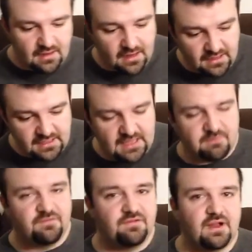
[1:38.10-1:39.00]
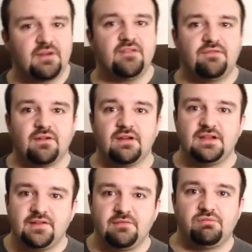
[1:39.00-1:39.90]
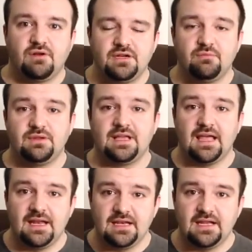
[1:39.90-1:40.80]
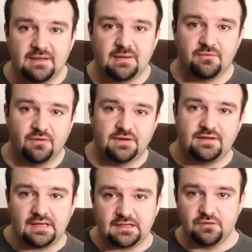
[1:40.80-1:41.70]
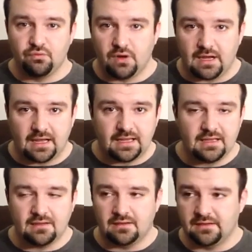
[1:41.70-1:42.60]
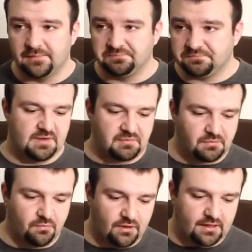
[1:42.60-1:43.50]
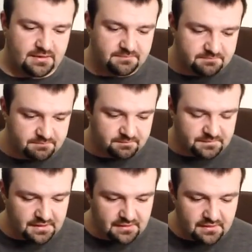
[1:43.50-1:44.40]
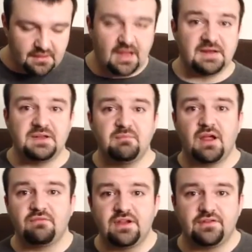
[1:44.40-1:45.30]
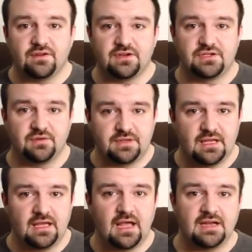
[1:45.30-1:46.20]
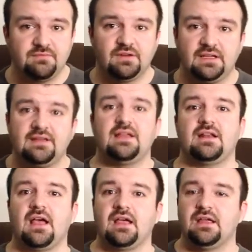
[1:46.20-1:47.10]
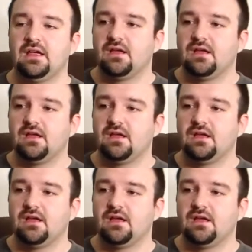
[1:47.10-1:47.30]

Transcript: I am very, very disappointed with the ending and I'm going to tell you why. Um, number one, I did my research, okay? I really did. I,